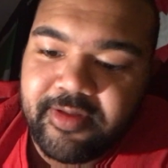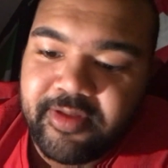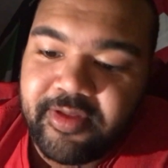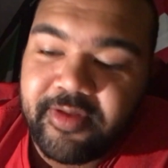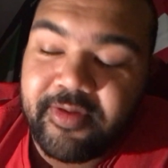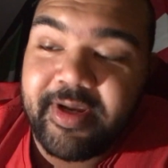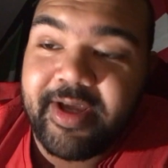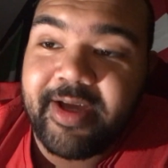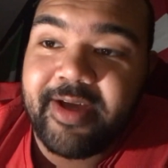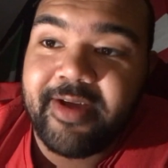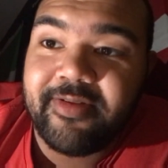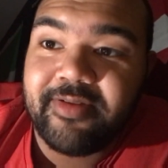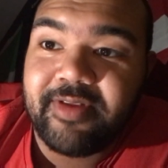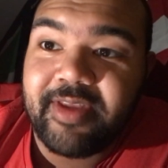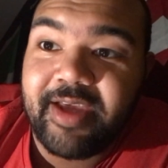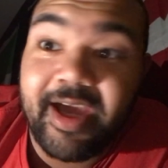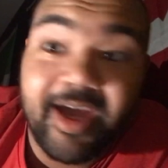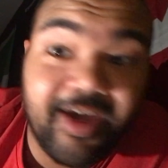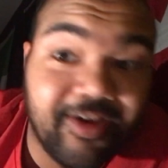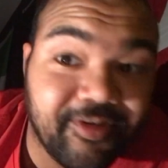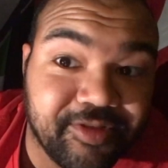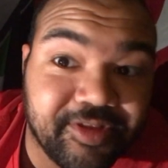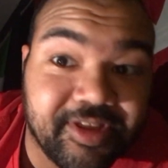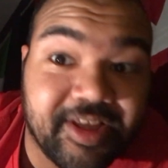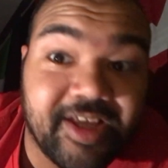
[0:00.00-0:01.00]
So now the
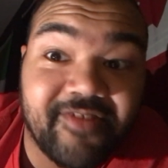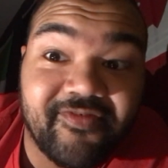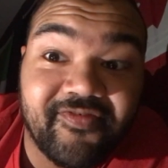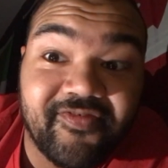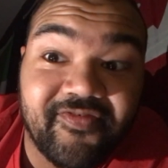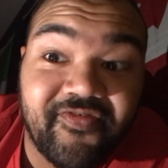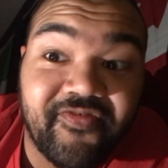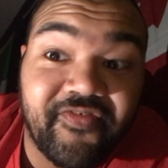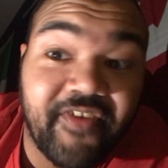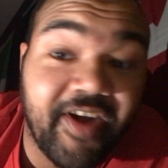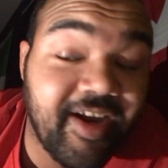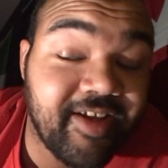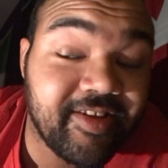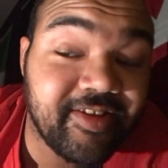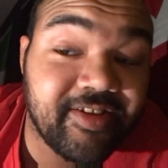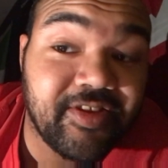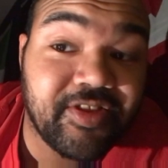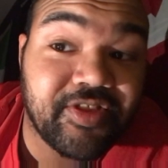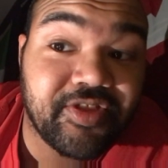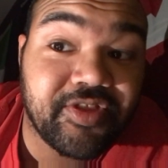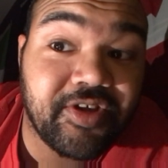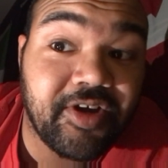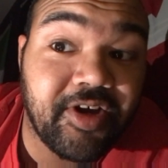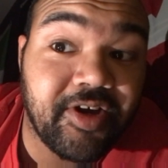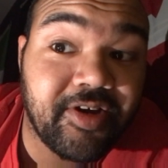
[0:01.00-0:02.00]
house can
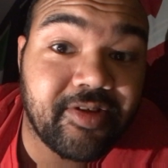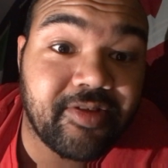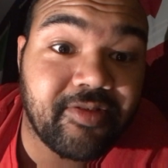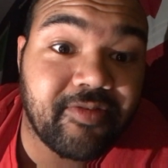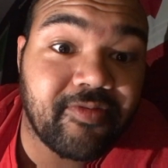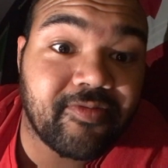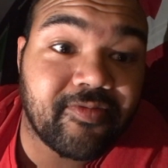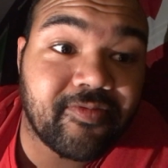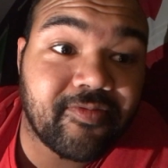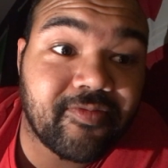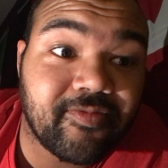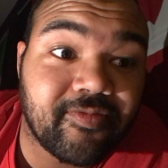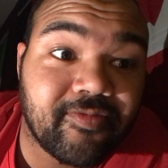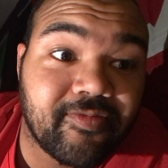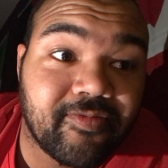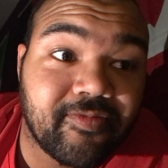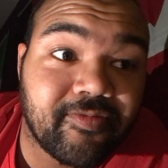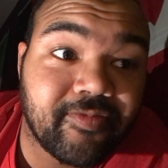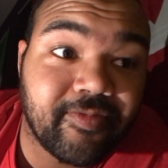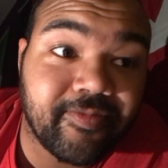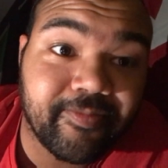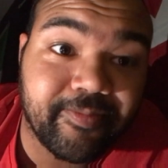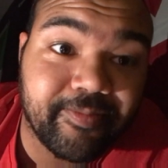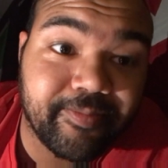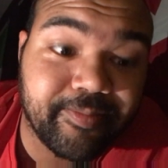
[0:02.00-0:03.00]
finally start
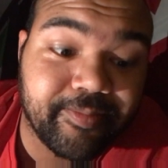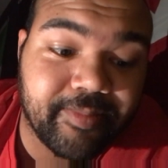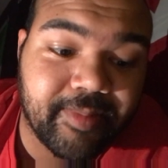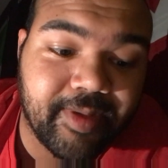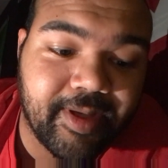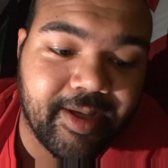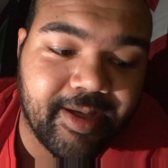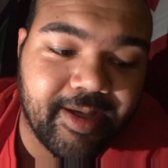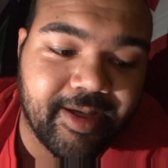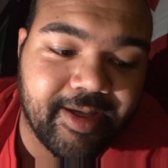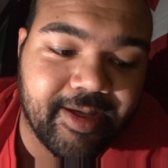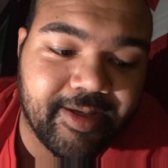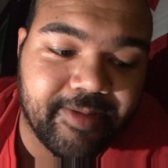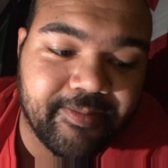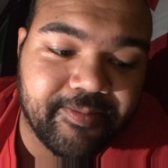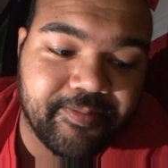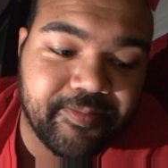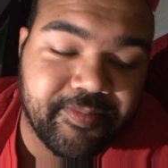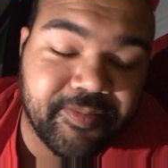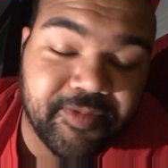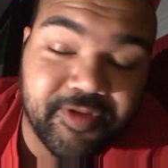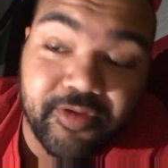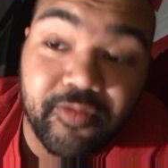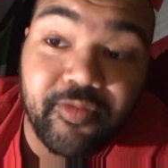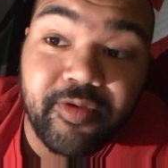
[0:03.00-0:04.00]

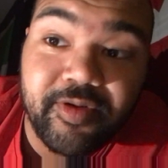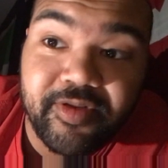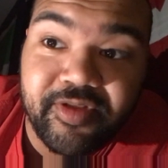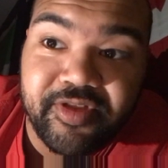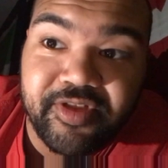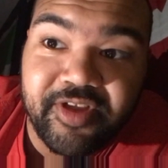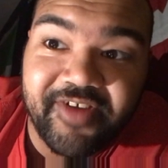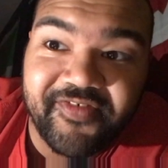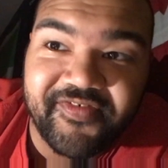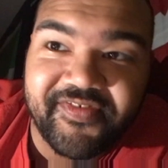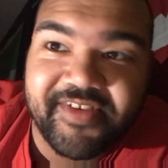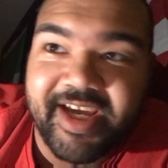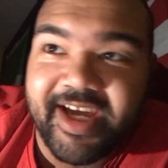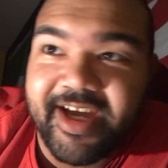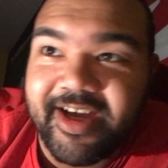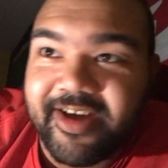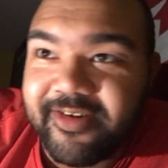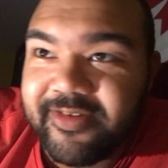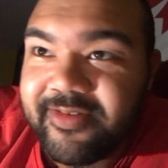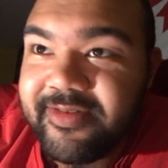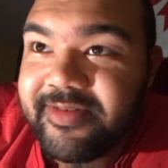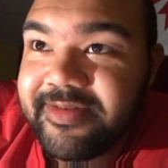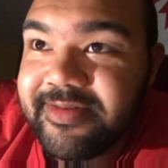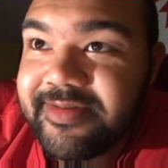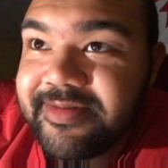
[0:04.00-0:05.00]
doing stuff
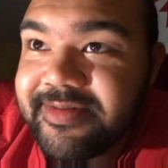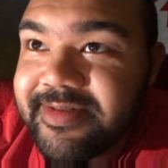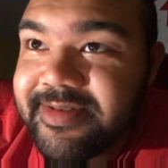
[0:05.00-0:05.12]
now.